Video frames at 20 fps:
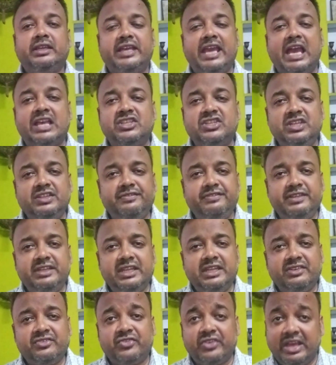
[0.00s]
cash
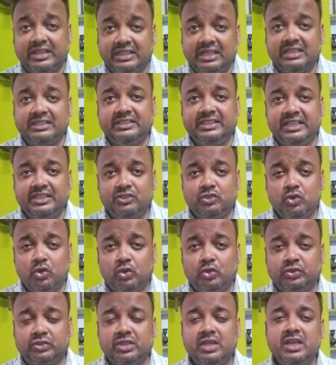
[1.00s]
dividend rather than
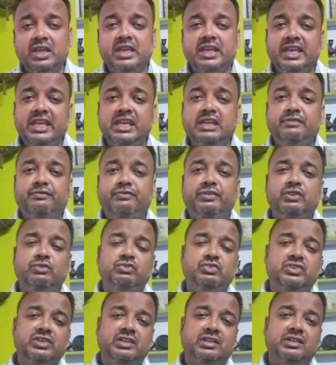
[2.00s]
growth in
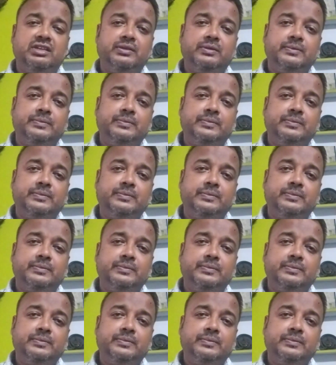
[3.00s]
future.